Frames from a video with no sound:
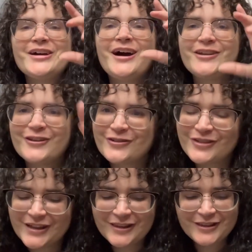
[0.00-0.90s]
Another
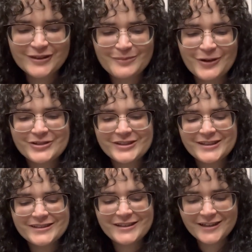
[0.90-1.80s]
thing that this person
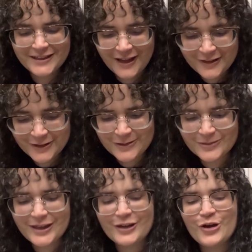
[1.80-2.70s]
is not telling you,
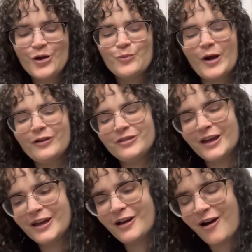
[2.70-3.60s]
that while
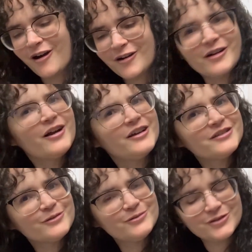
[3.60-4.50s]
they are a
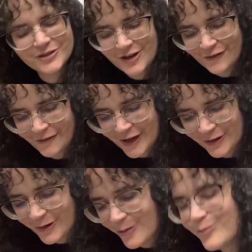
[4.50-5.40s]
soldier, a
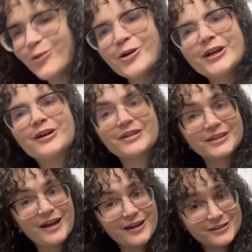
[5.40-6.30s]
fighter, a warrior,
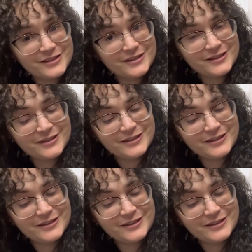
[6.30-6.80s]
yes,